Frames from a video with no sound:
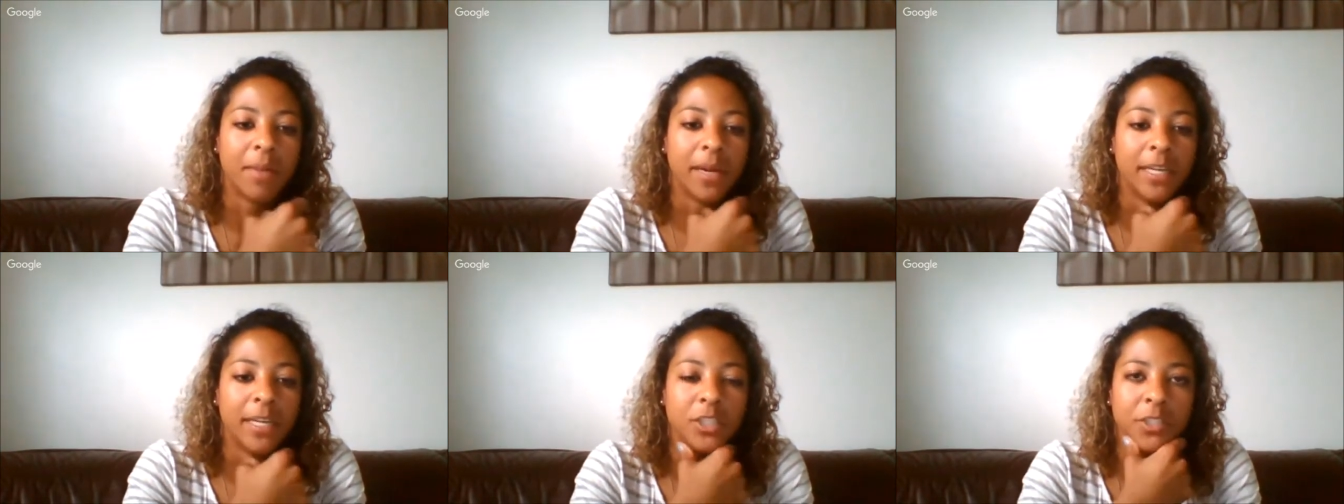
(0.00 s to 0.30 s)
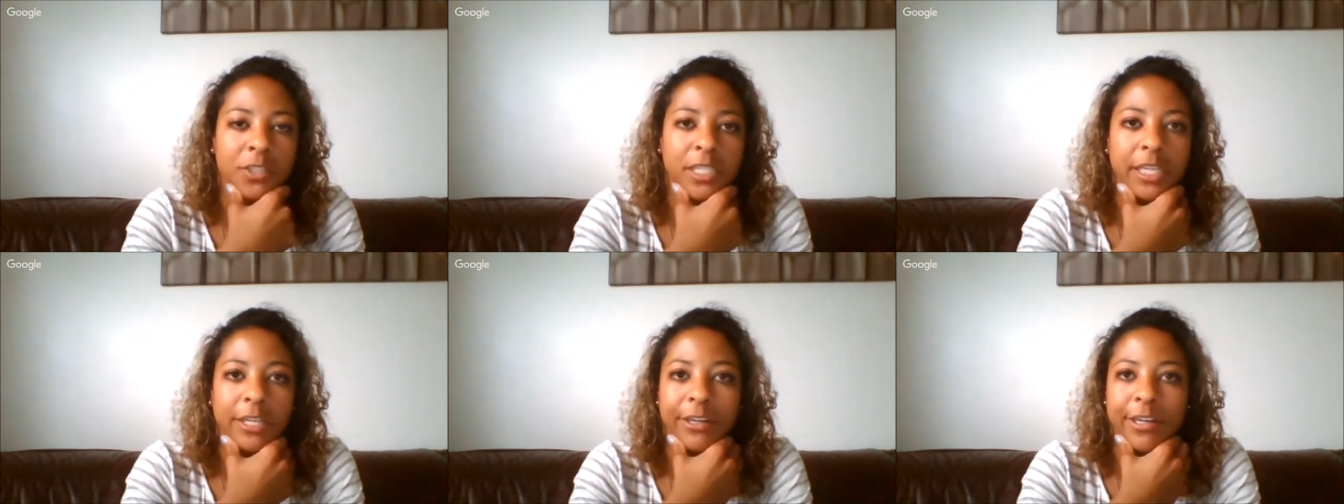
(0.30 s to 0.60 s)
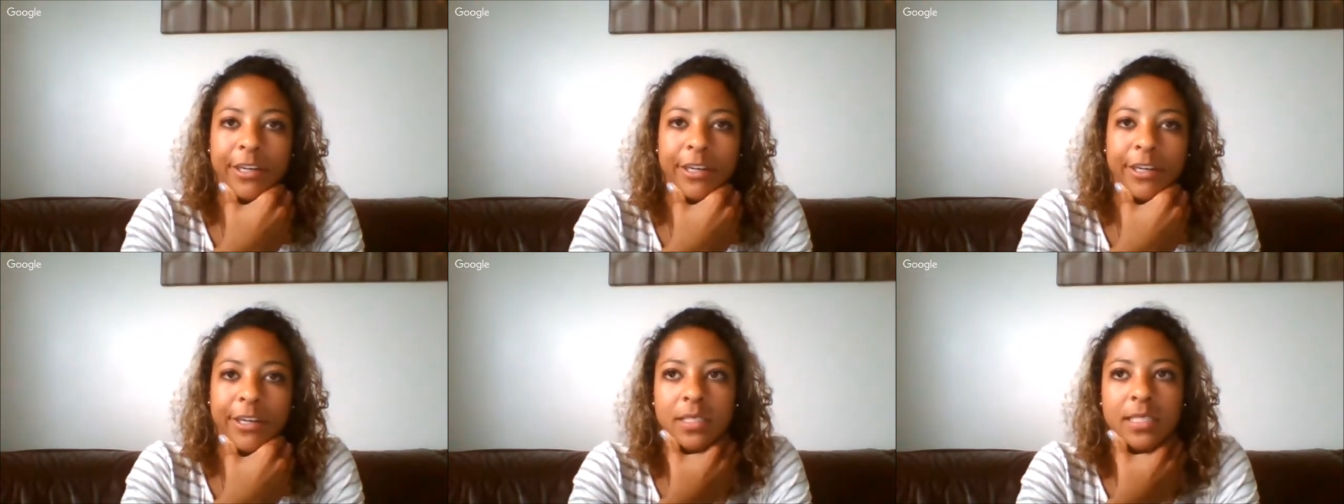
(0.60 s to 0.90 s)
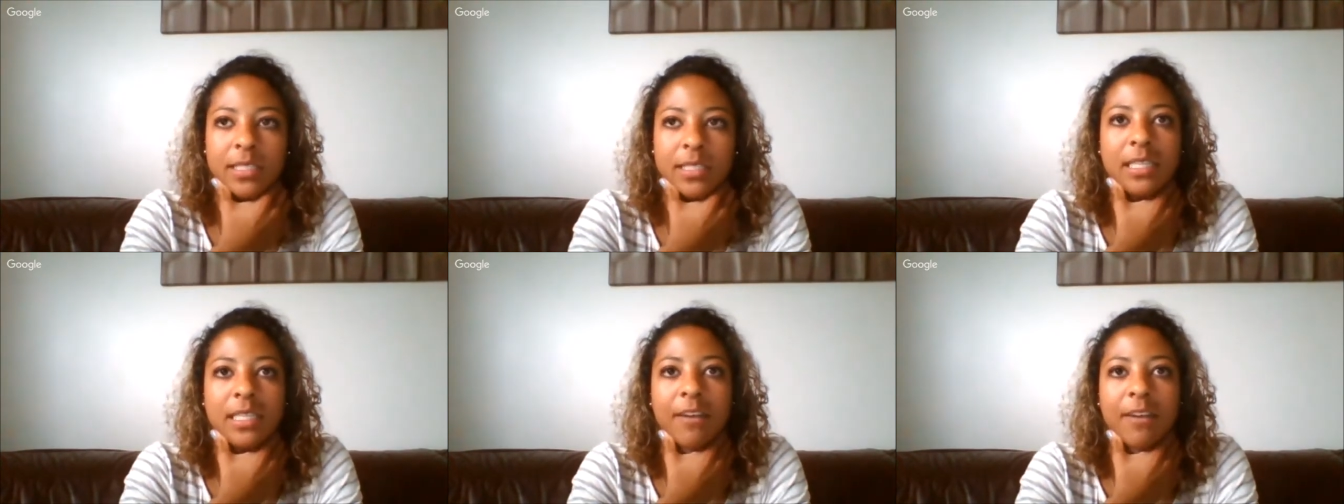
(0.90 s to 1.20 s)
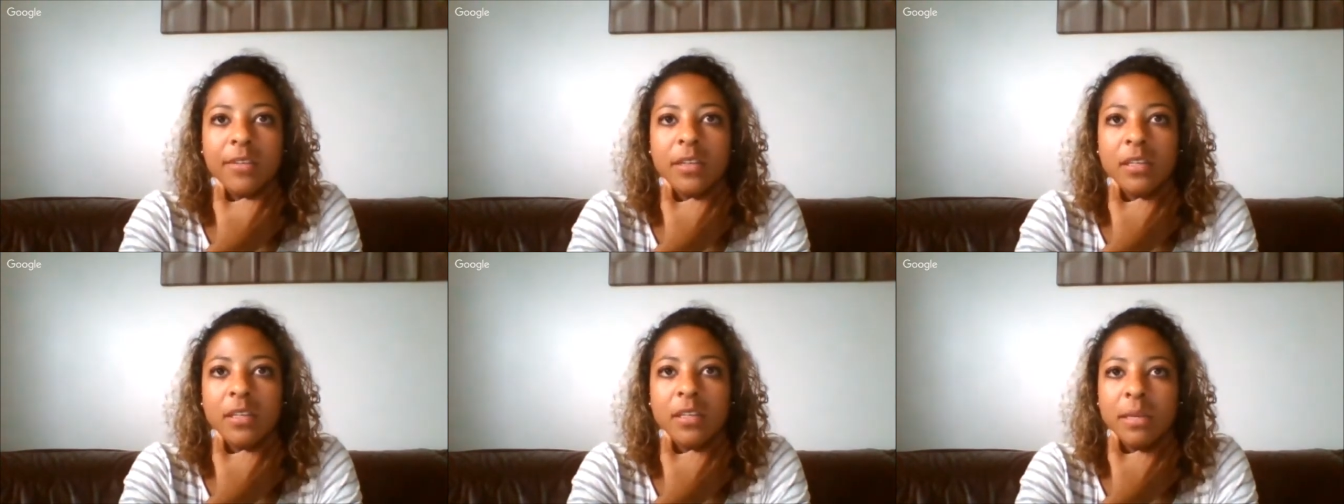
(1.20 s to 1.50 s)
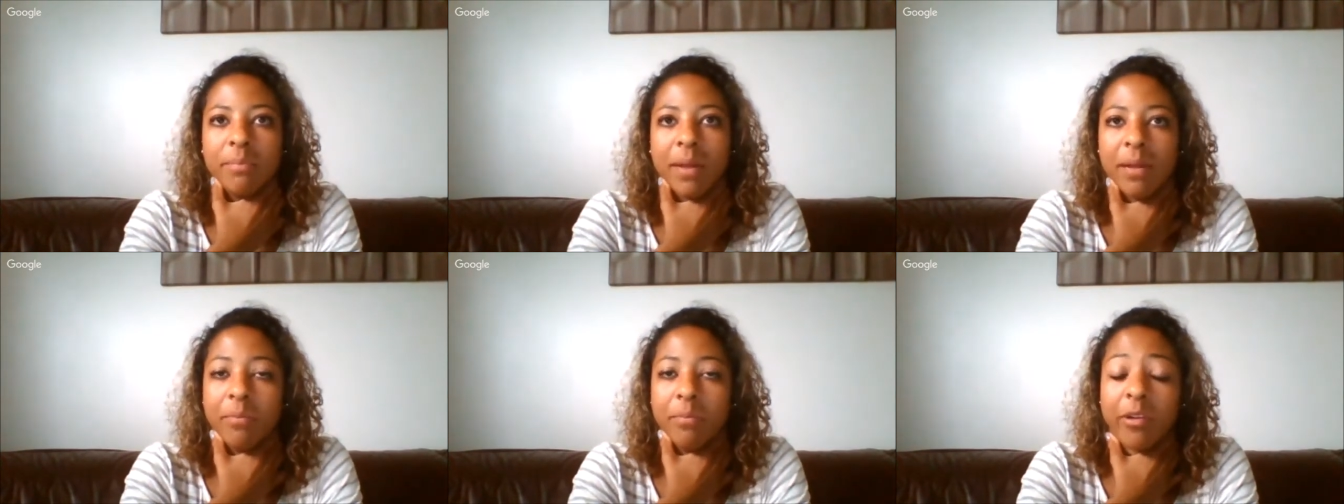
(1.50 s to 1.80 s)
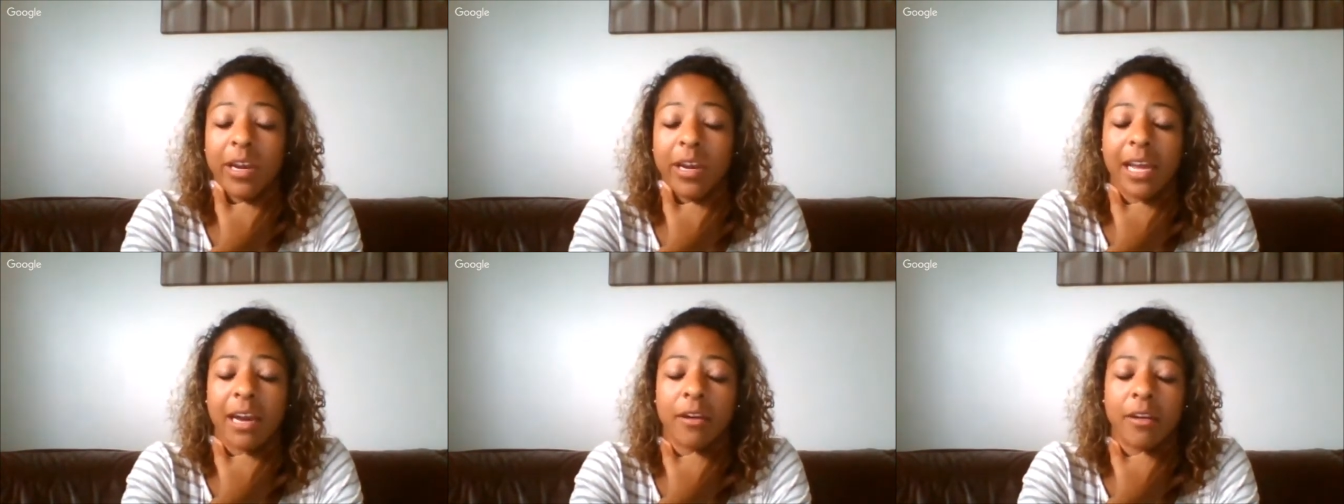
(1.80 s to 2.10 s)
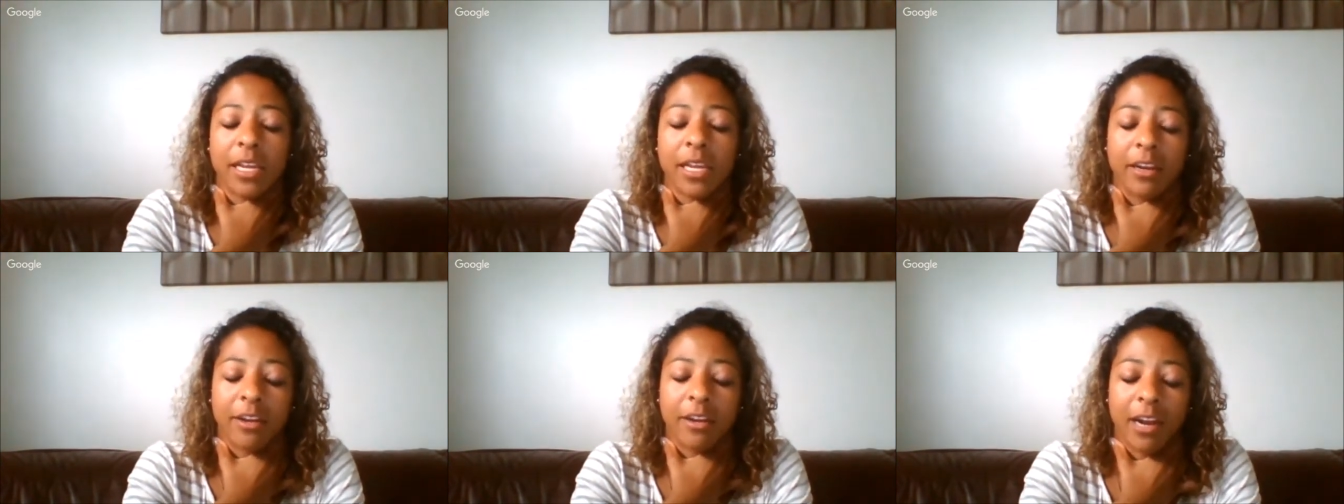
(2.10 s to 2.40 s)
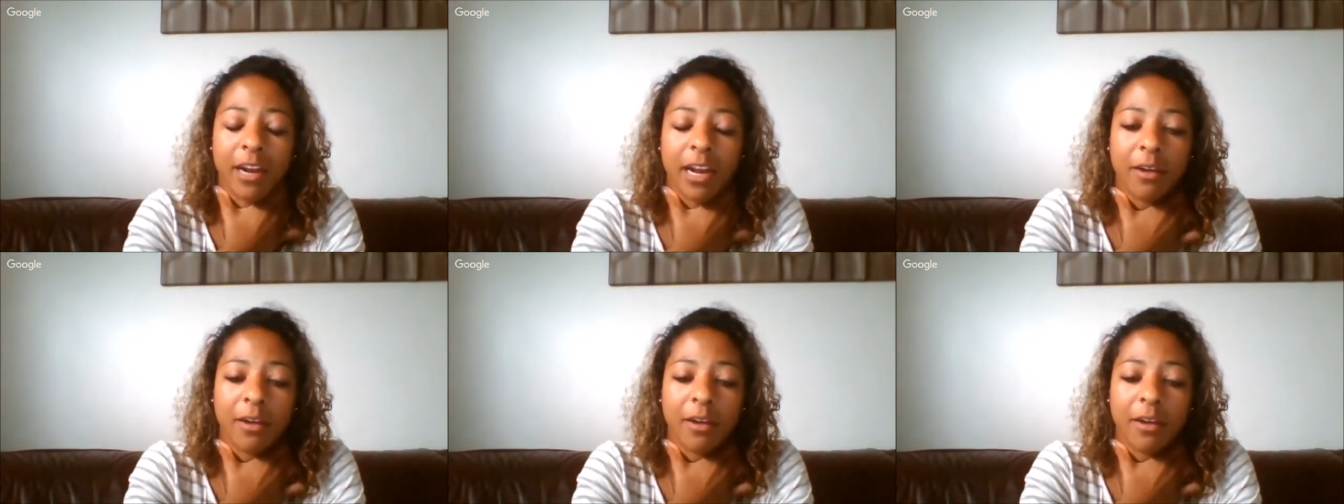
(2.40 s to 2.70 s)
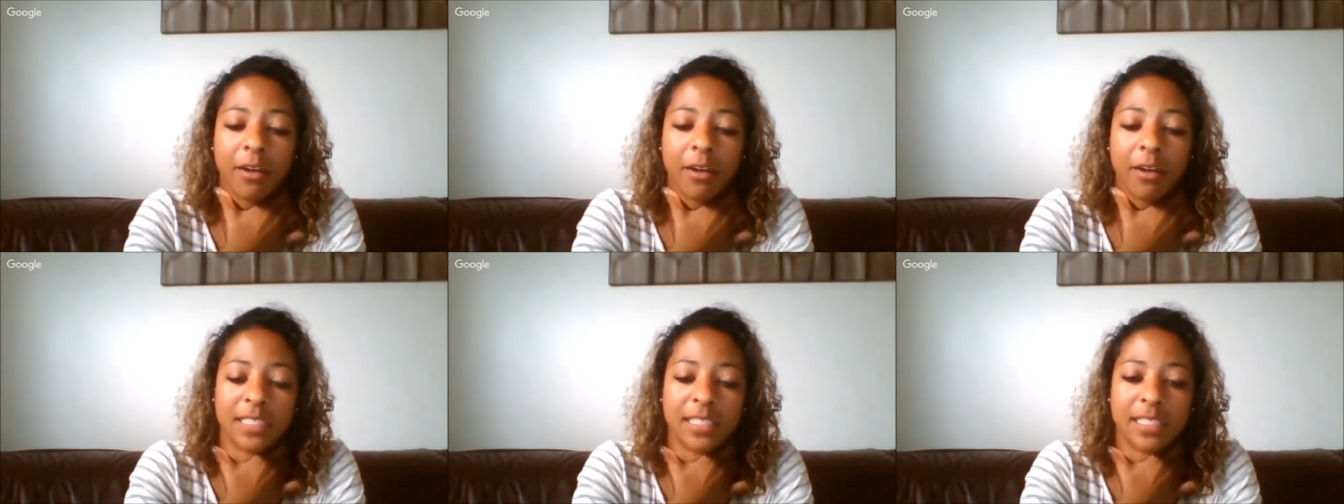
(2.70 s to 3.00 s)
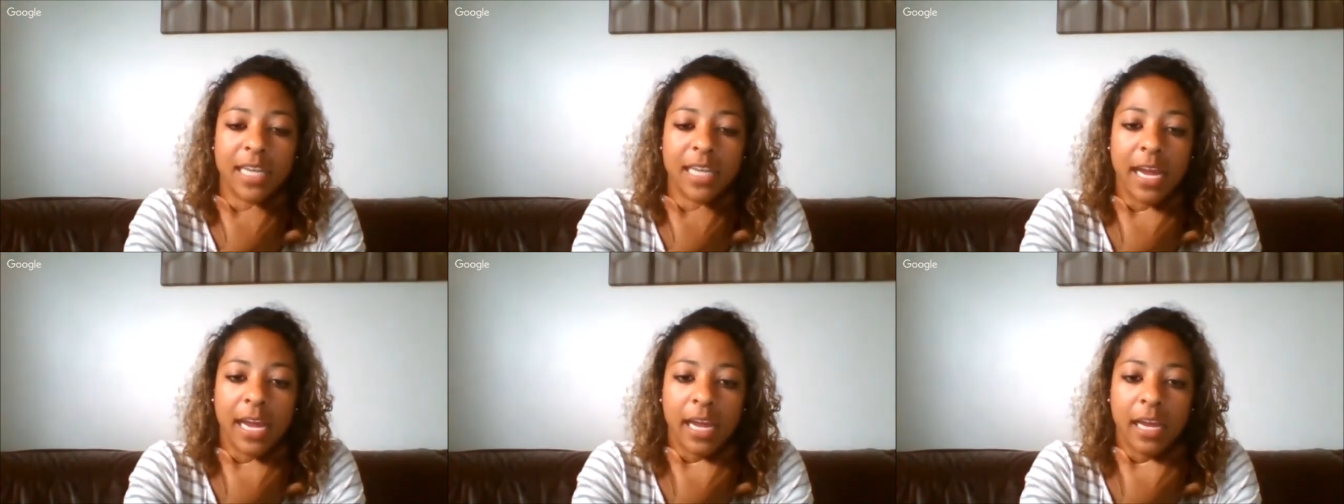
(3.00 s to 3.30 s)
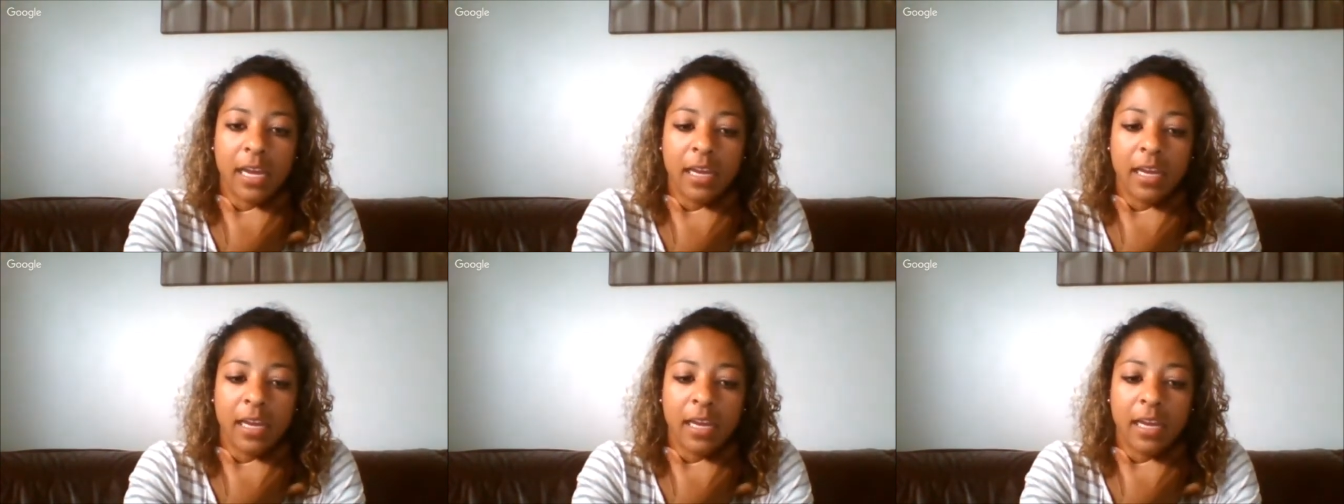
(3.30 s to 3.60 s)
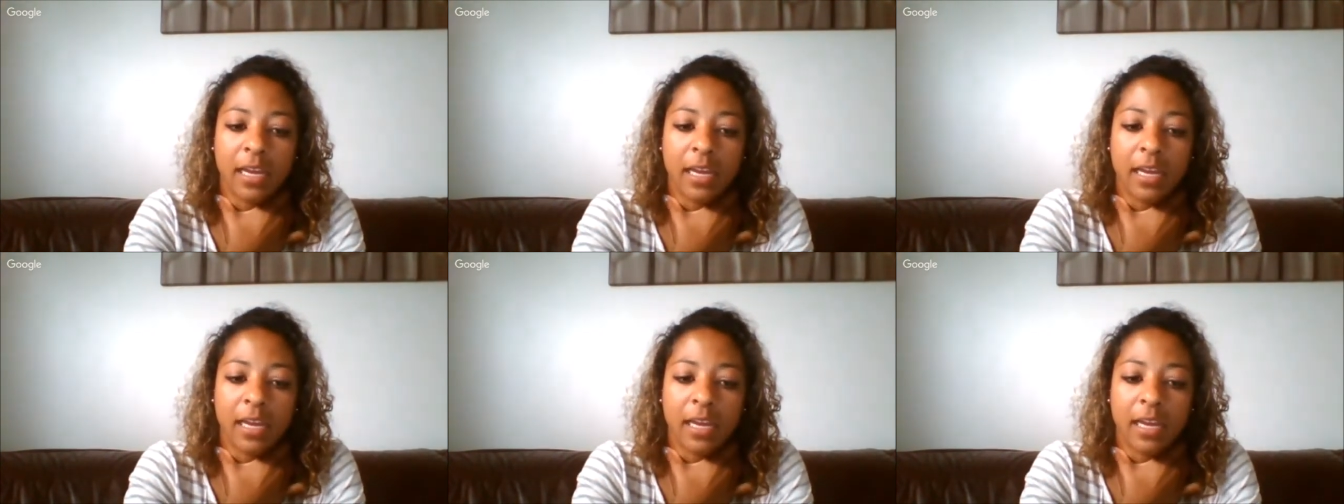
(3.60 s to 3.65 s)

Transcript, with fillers: my junior year was definitely my breakout year, I would have to say.